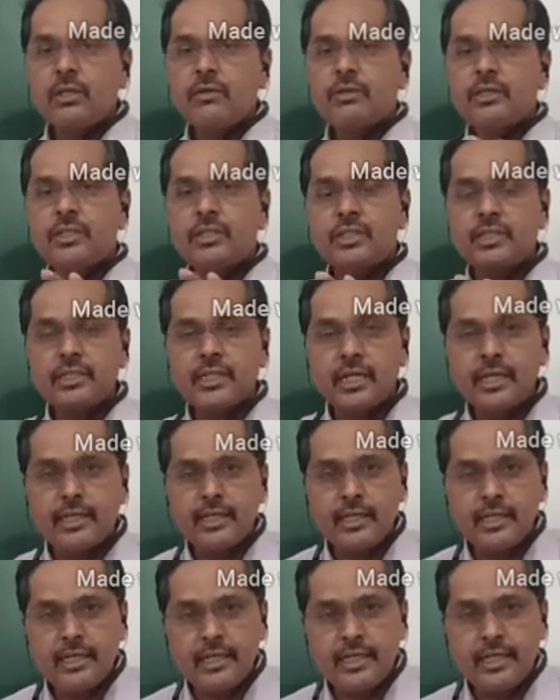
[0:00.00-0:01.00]

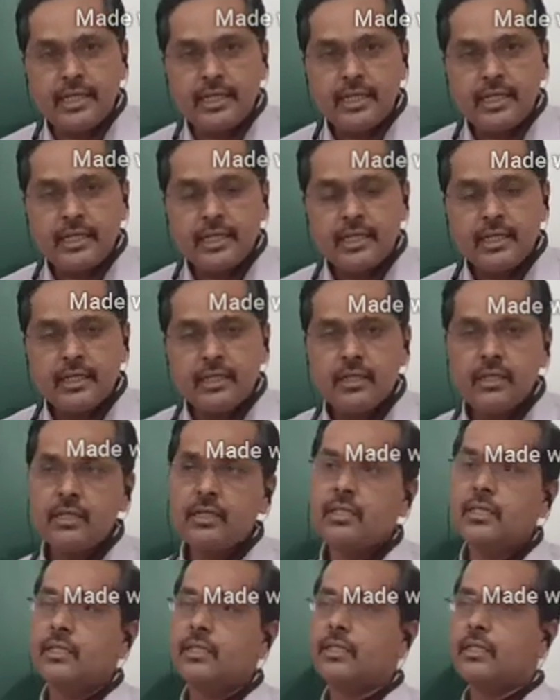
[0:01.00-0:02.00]
suddenly
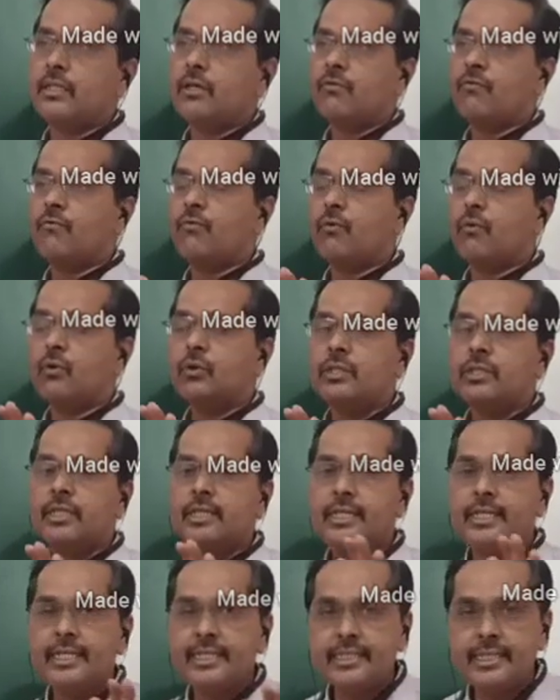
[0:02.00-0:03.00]
the force
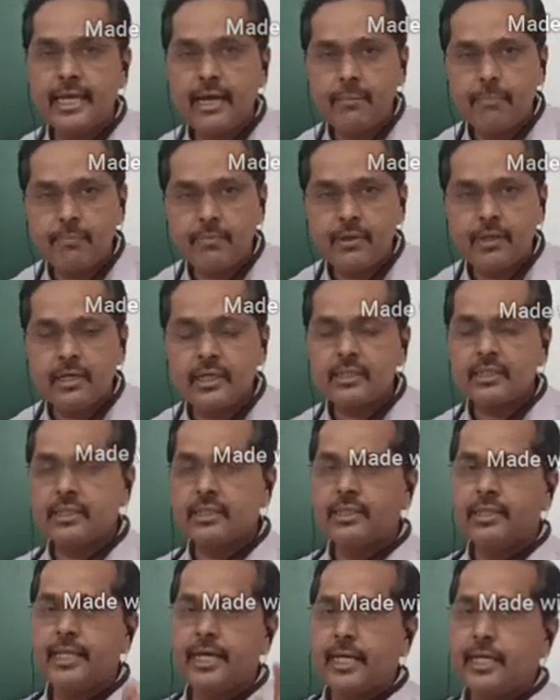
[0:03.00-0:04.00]

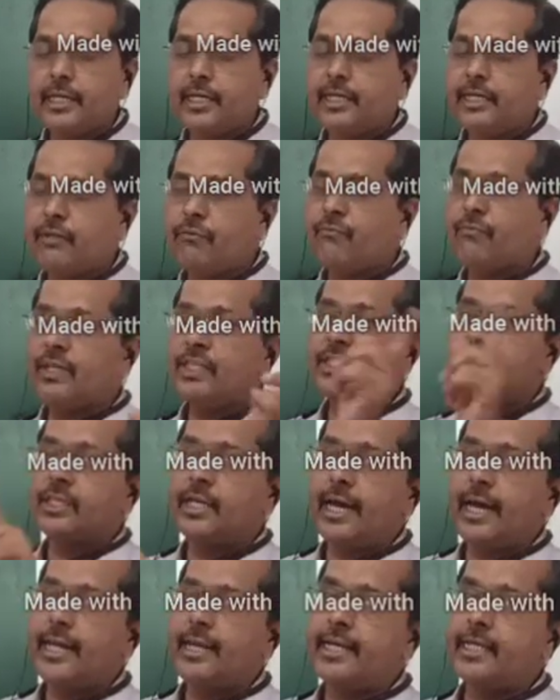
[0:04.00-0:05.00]
disappears, then in which
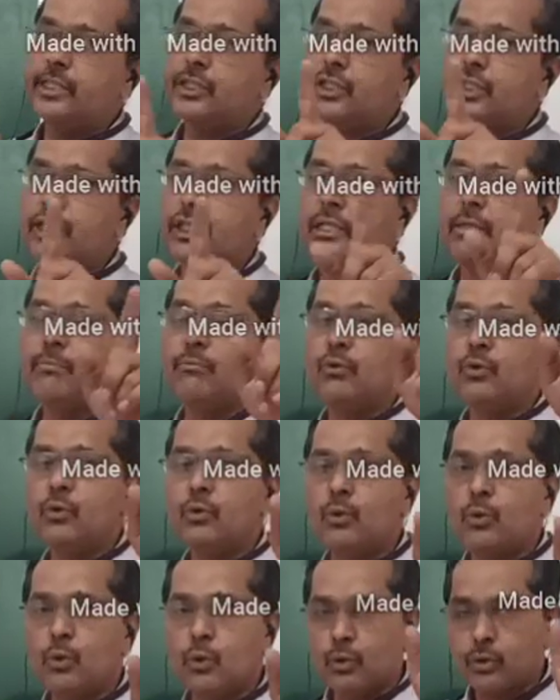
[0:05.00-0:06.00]
direction the
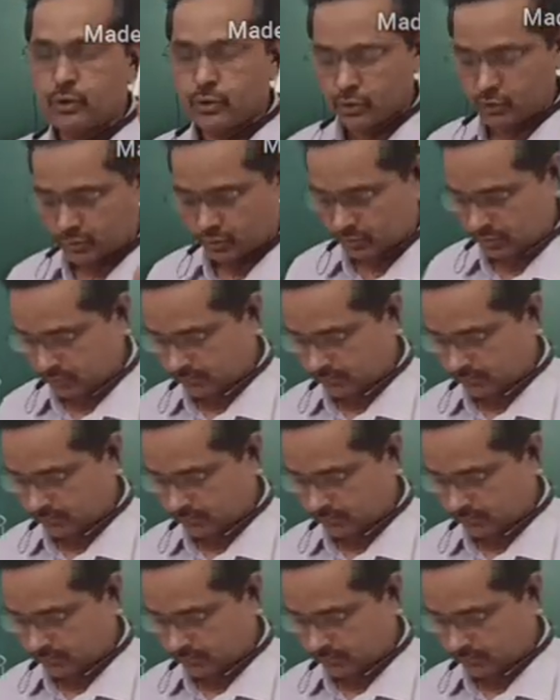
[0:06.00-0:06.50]
moon goes?